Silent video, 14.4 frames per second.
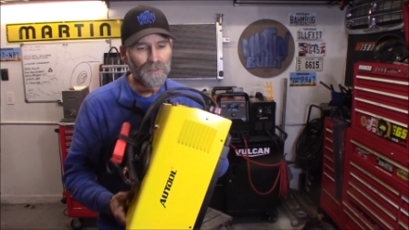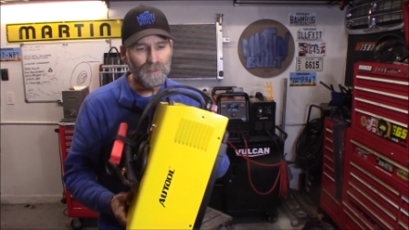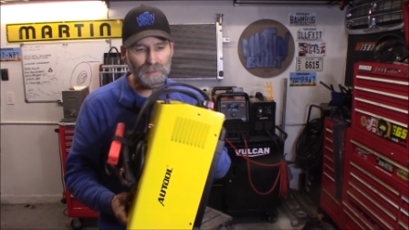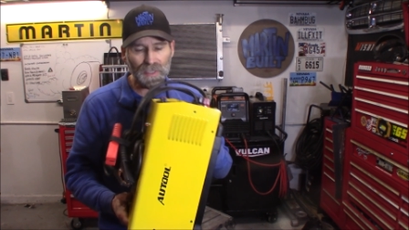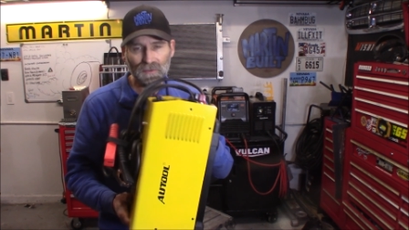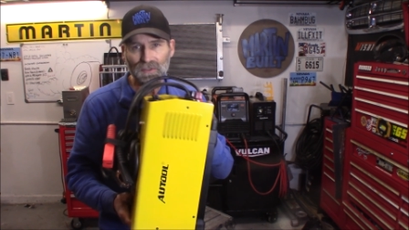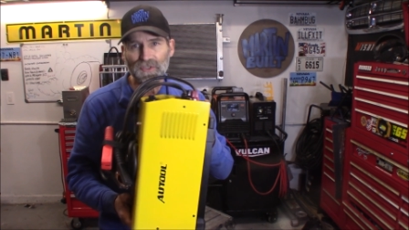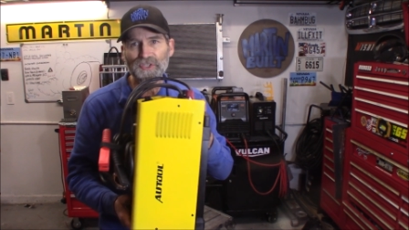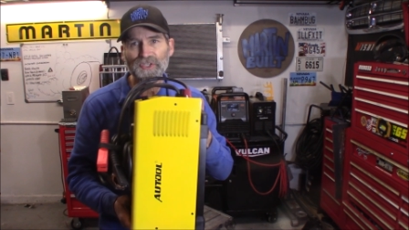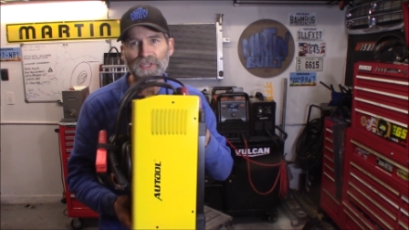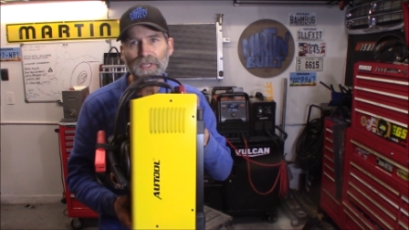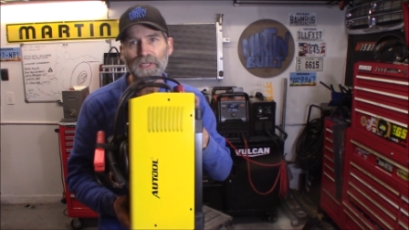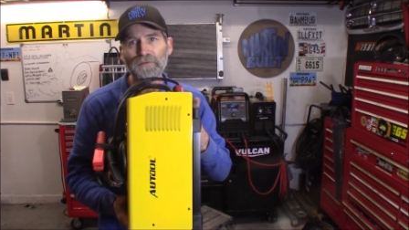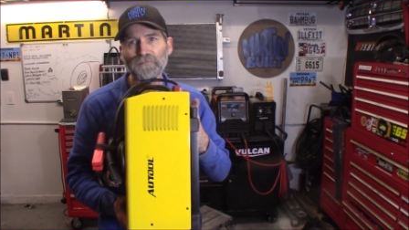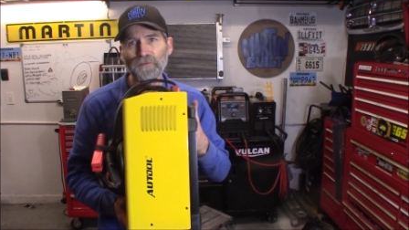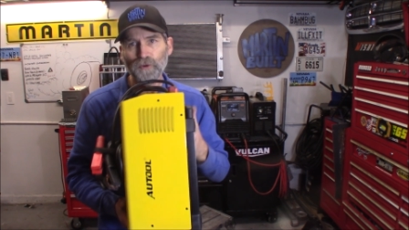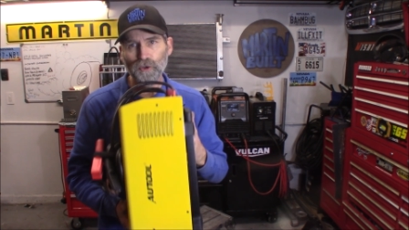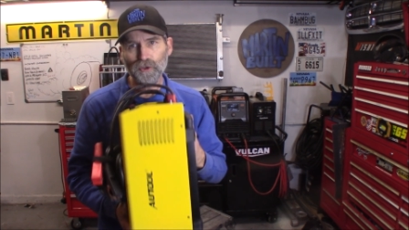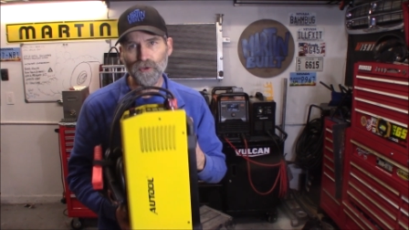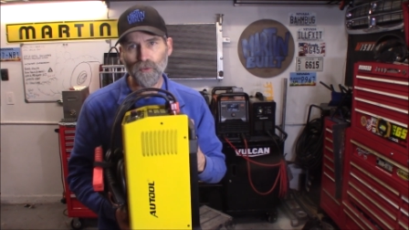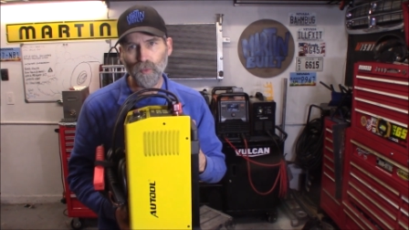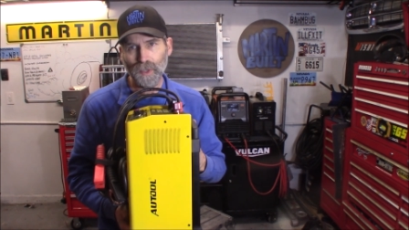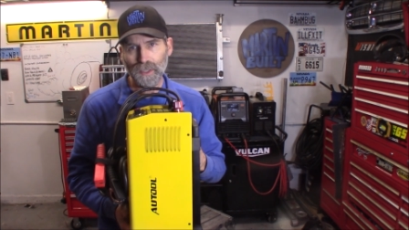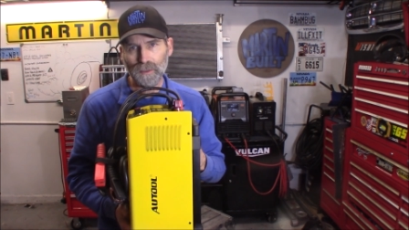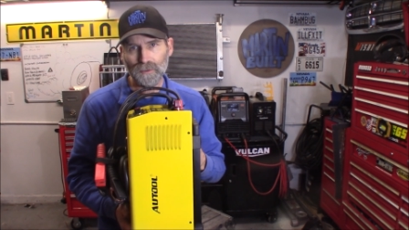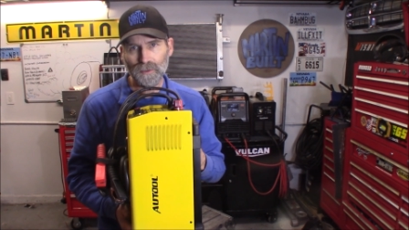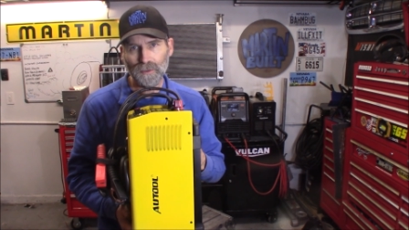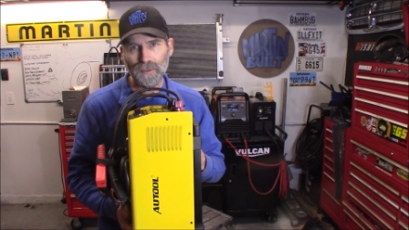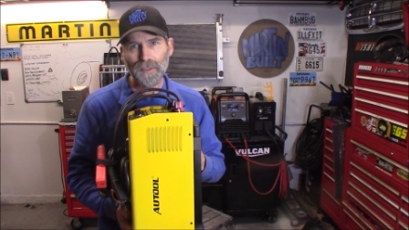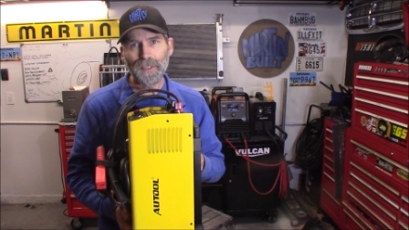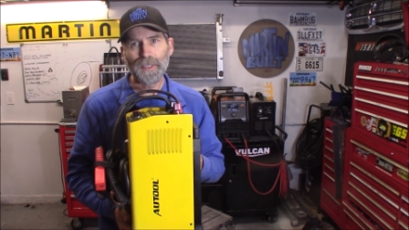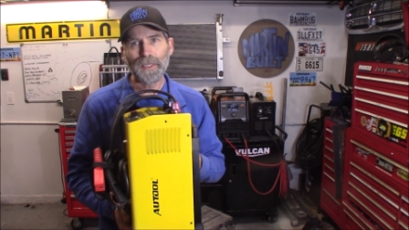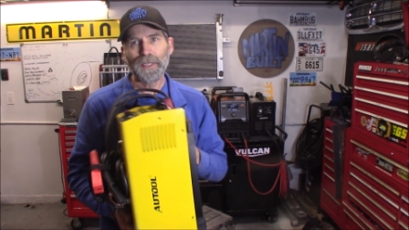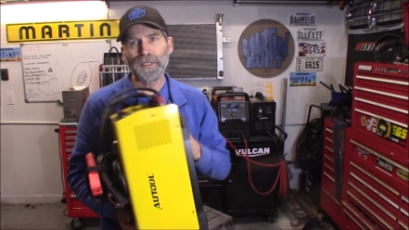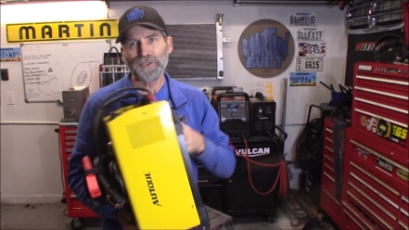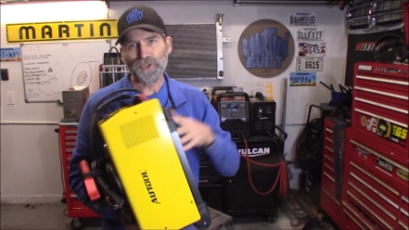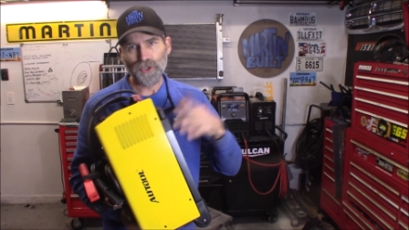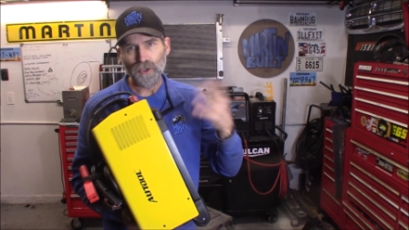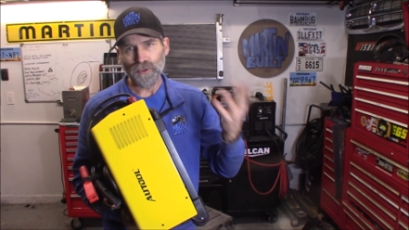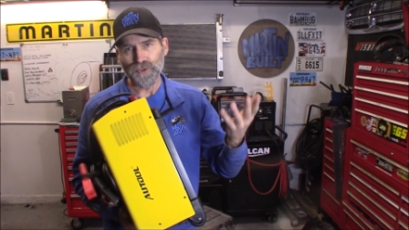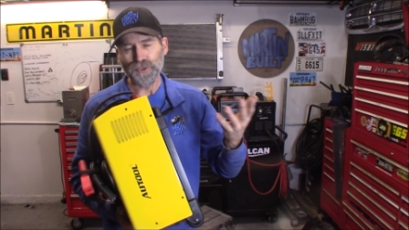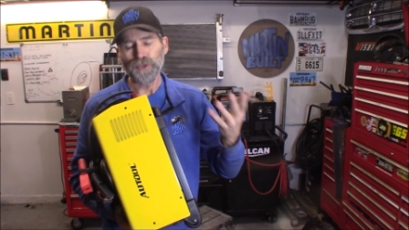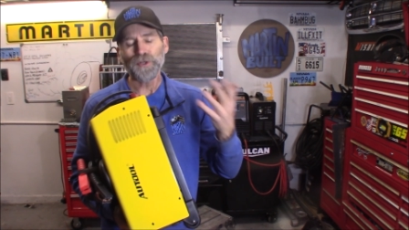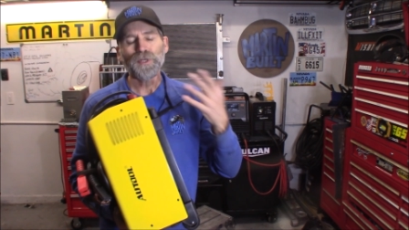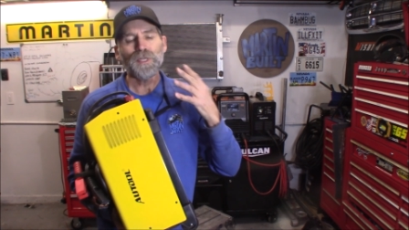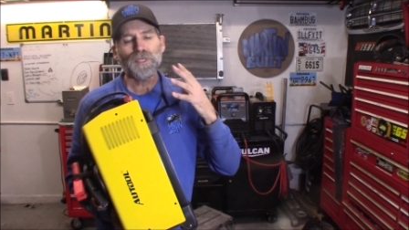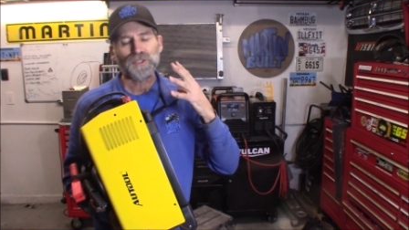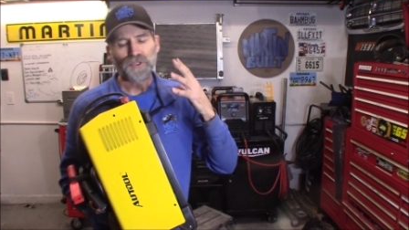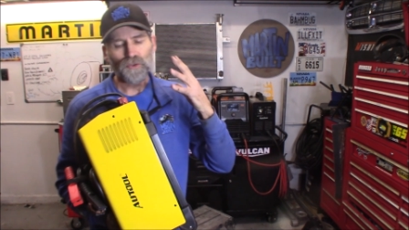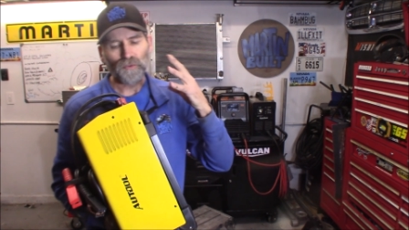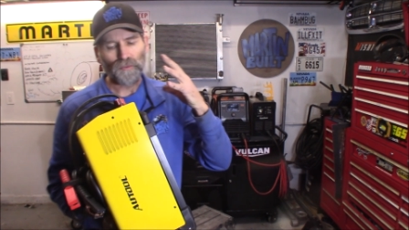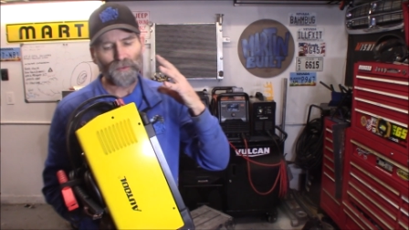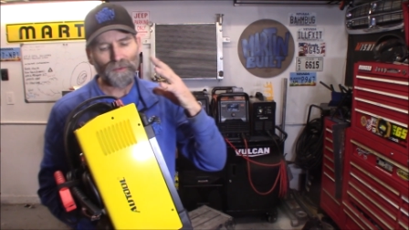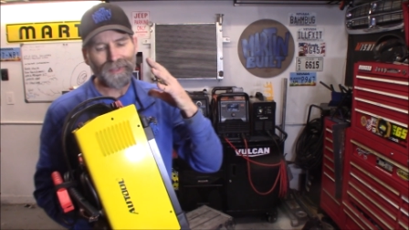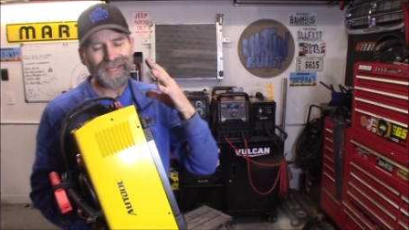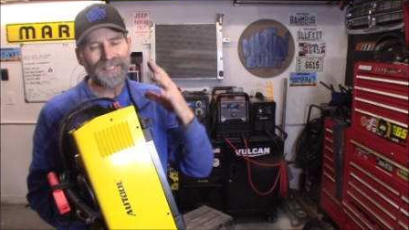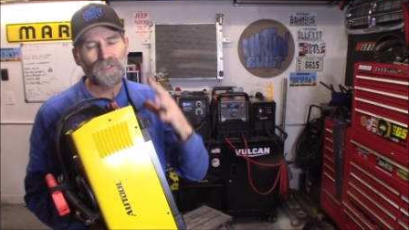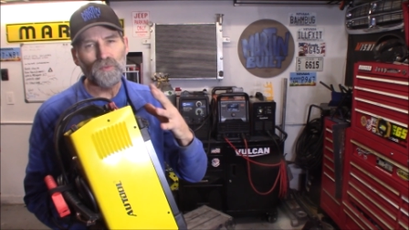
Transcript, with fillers: You know, this is an inverter welder charger, so that's